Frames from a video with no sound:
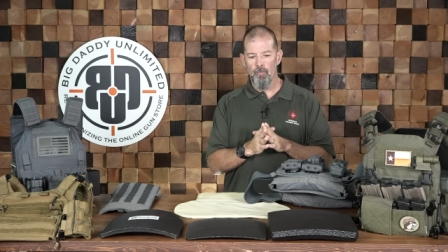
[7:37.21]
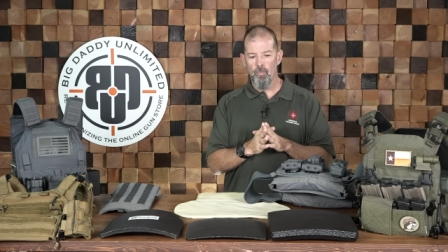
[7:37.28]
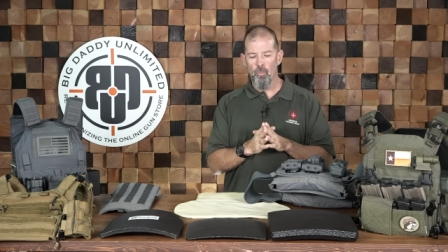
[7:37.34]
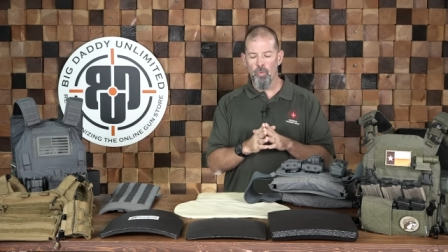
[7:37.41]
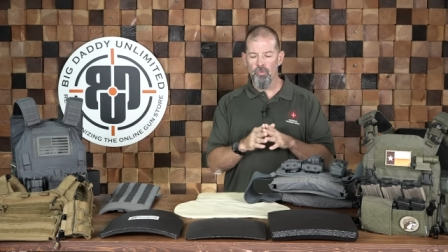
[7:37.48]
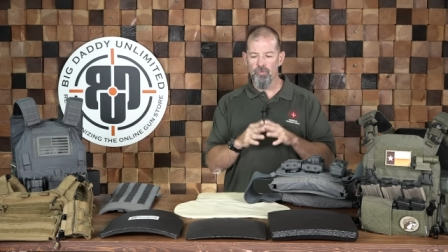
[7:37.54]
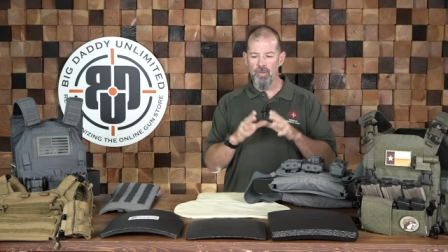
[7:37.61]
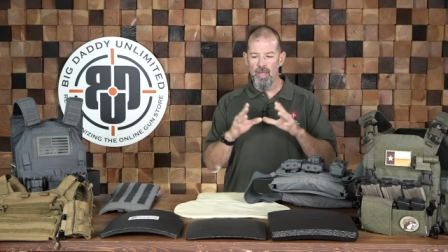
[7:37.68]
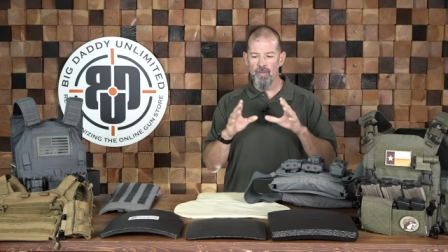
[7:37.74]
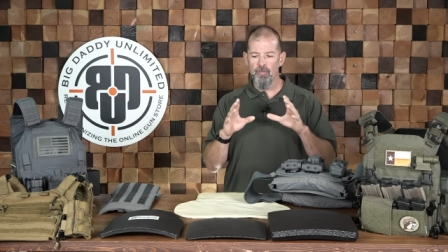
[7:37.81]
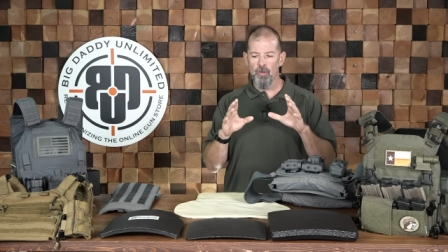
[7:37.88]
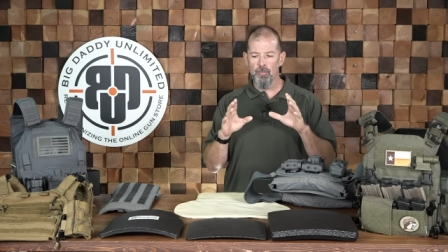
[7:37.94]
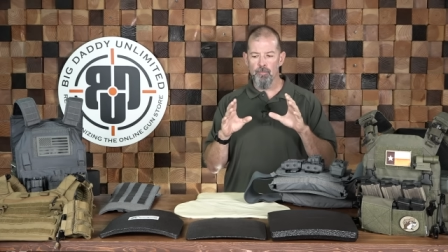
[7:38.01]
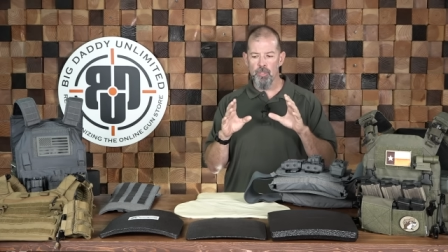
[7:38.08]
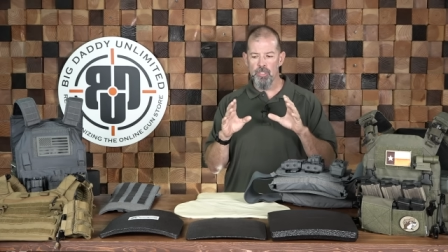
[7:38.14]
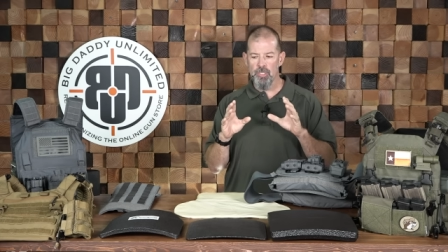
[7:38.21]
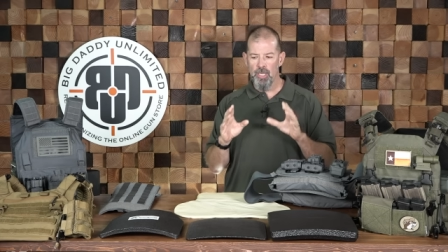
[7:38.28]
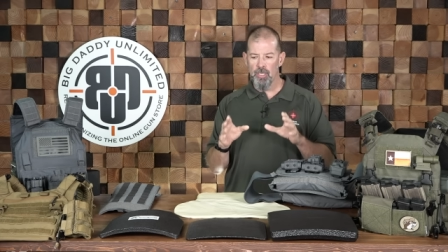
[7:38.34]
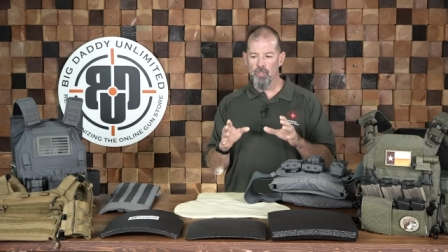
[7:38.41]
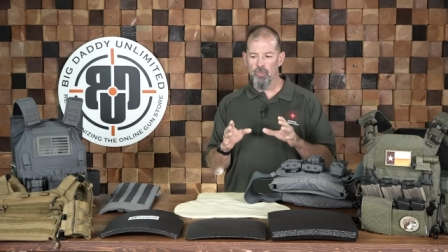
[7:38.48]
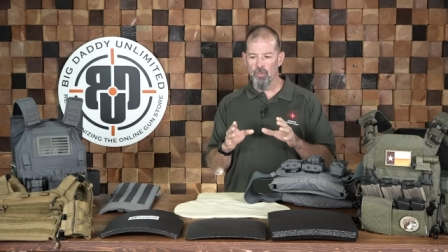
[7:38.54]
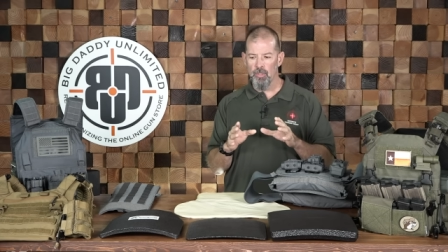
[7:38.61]
was never
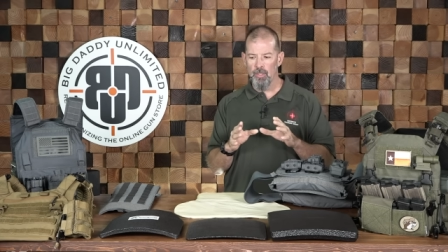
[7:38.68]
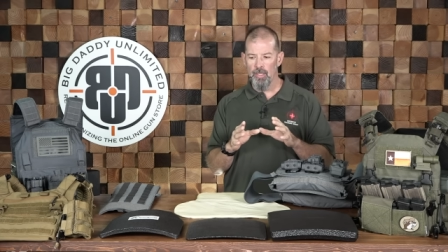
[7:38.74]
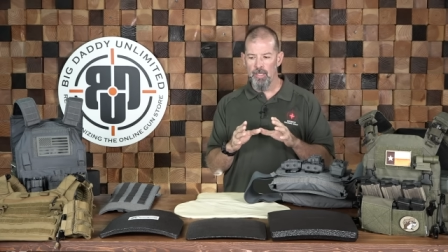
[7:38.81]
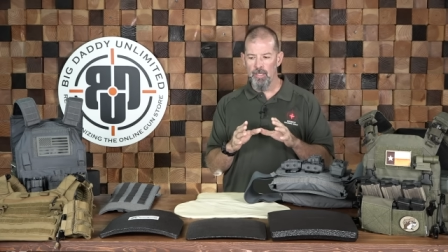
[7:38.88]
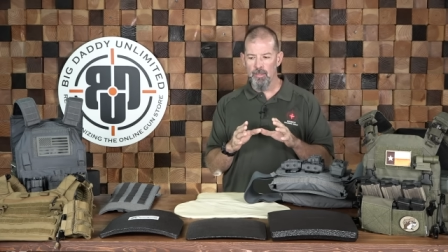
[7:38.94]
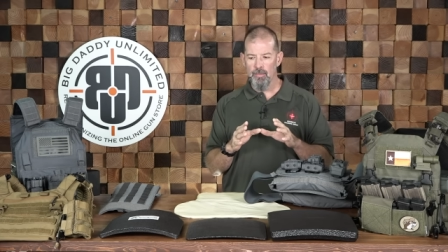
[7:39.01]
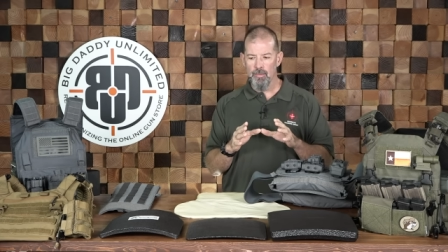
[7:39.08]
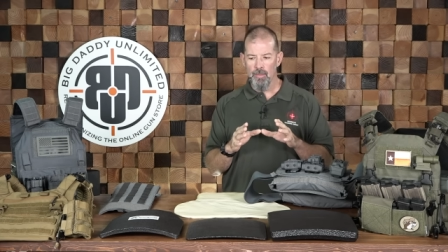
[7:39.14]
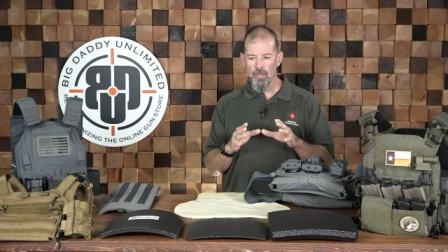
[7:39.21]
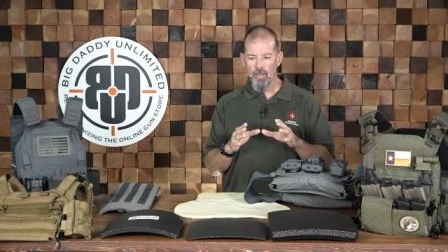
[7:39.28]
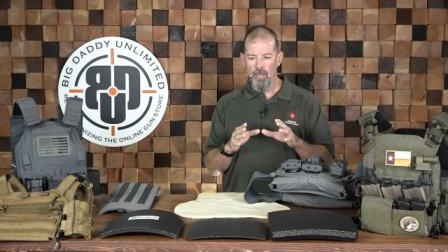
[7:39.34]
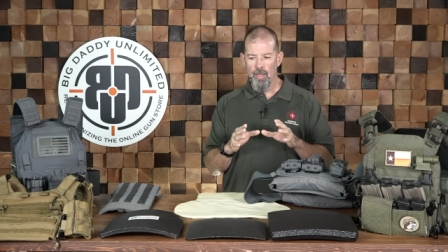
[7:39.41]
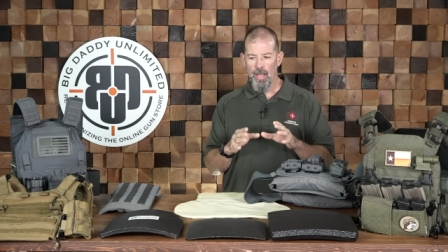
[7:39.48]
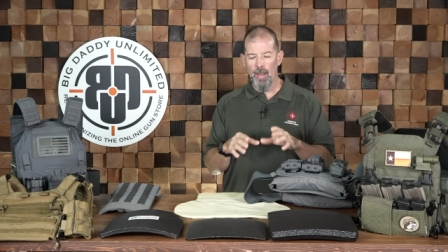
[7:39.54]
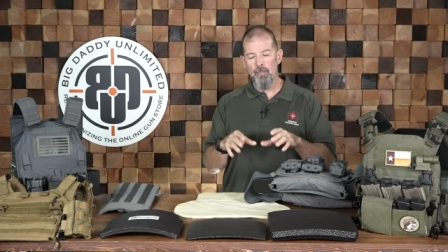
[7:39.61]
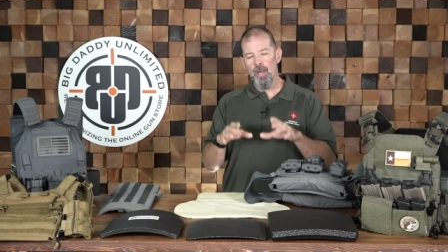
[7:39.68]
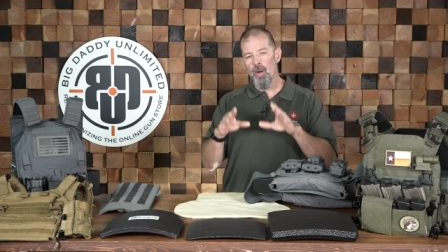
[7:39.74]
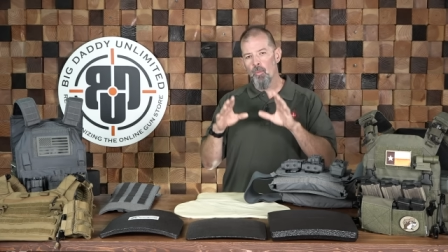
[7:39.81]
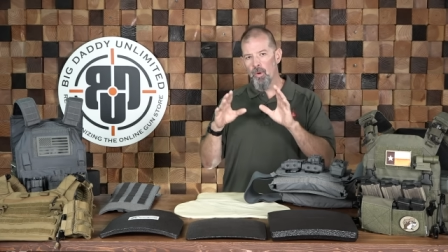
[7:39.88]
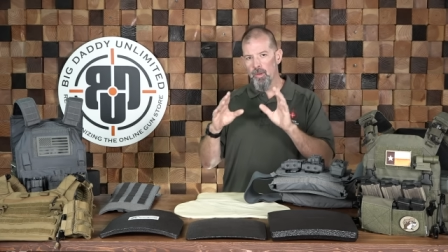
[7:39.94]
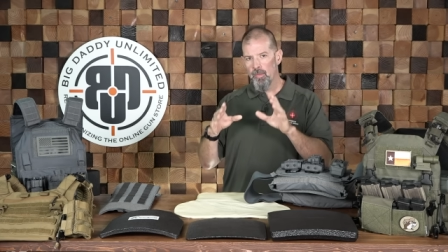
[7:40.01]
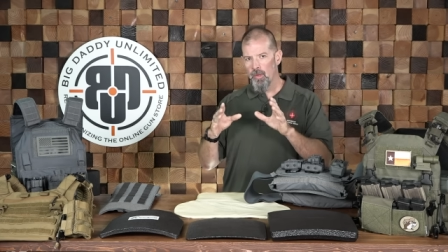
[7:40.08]
particularly, I'm
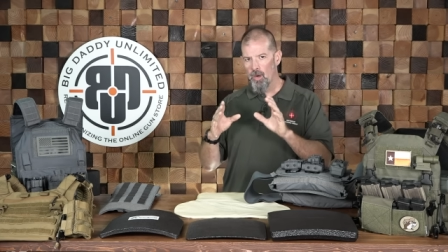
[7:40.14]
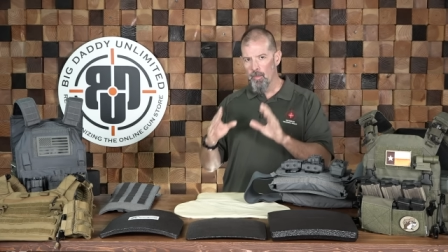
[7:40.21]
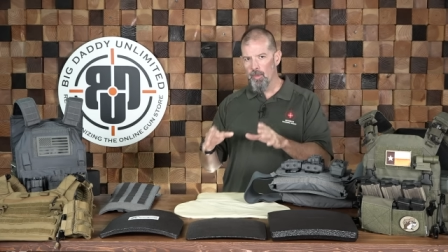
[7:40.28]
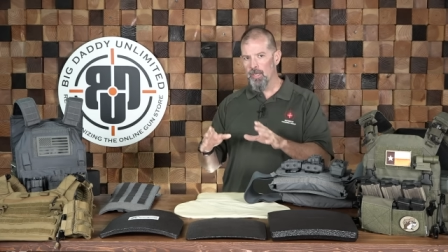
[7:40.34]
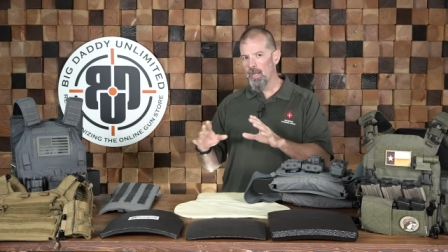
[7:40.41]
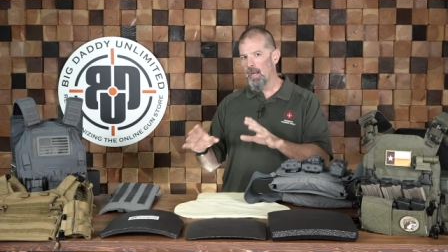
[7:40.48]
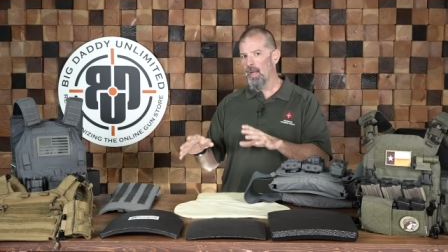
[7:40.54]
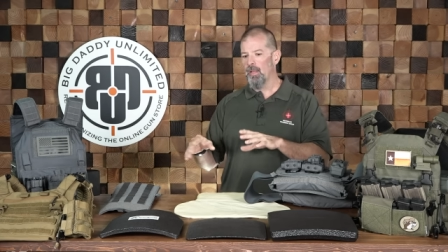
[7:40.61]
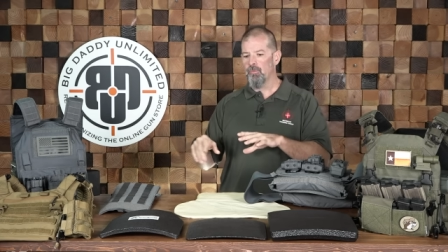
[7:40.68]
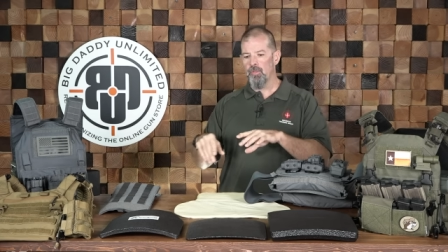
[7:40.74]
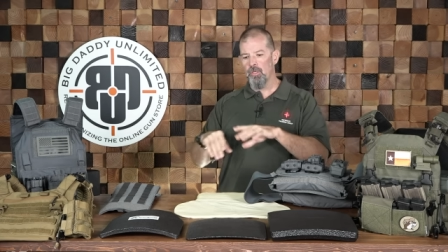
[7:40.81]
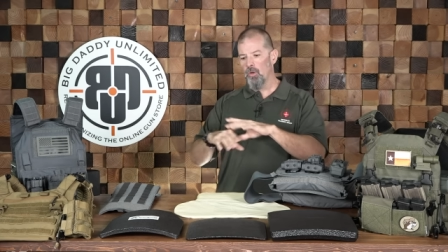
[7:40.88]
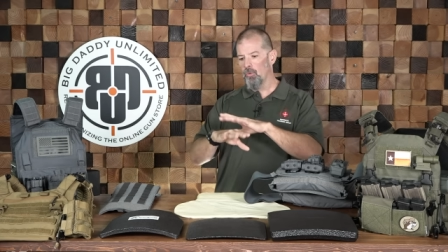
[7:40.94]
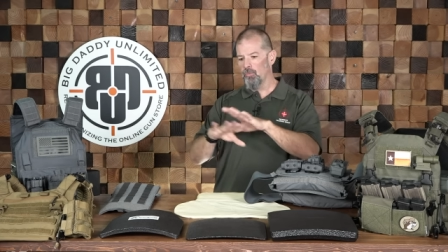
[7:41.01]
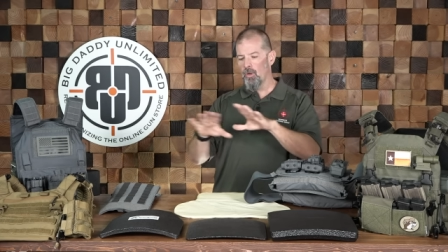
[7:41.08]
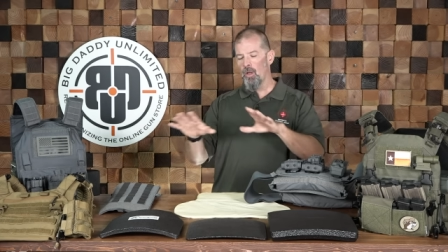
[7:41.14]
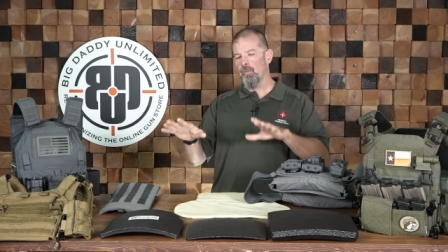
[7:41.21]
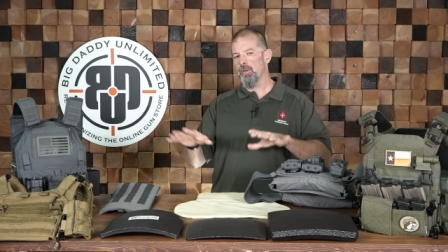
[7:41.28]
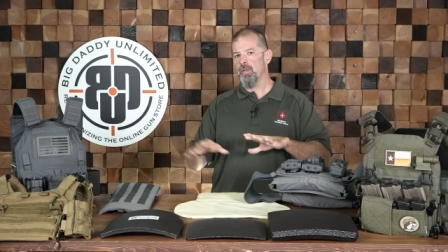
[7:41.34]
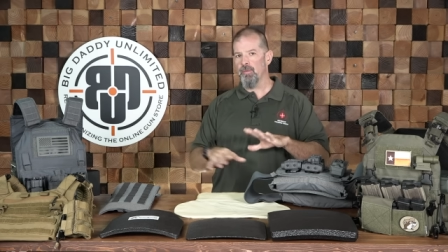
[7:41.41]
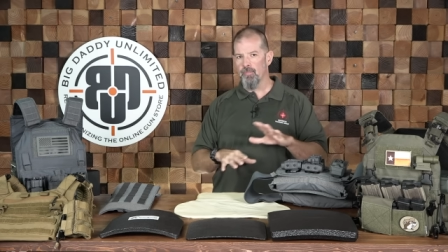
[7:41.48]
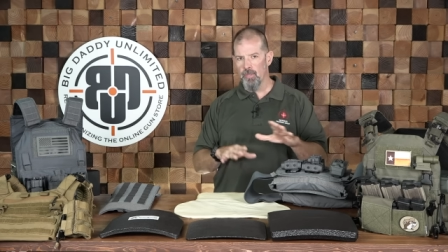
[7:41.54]
not one of the armor guys that knows all
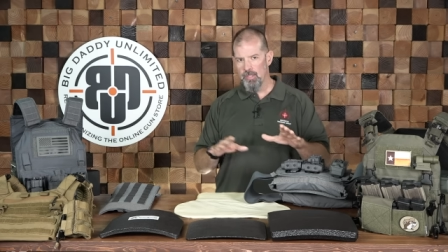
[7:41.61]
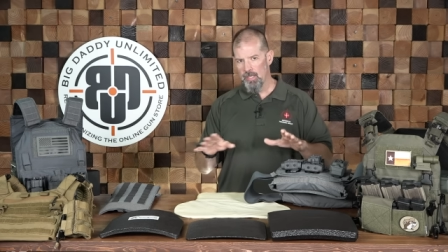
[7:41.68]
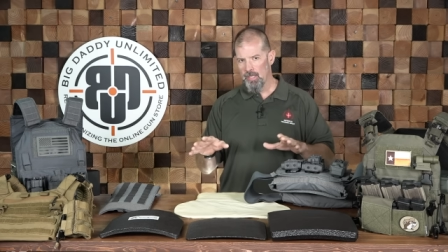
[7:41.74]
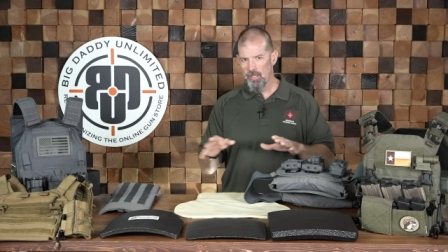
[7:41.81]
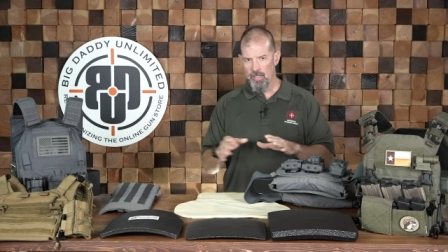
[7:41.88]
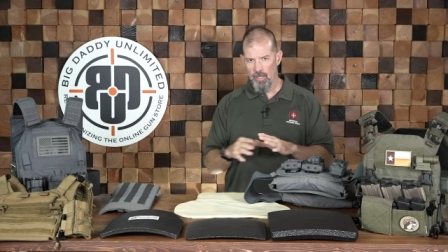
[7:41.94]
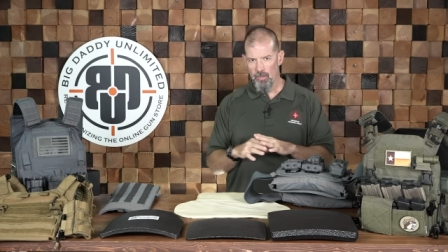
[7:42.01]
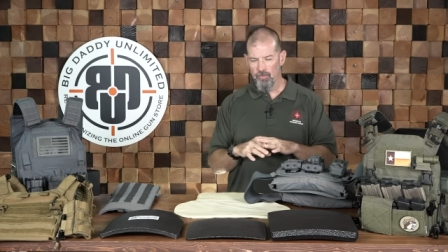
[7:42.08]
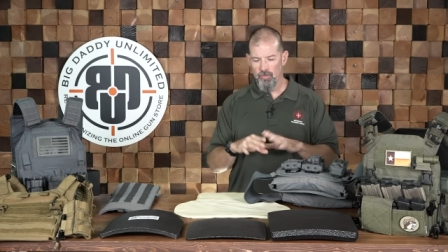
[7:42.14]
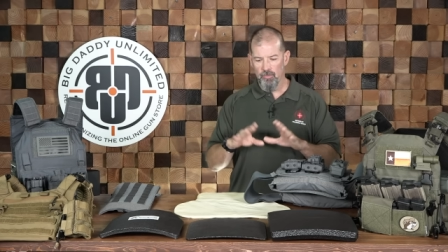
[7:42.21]
the different details.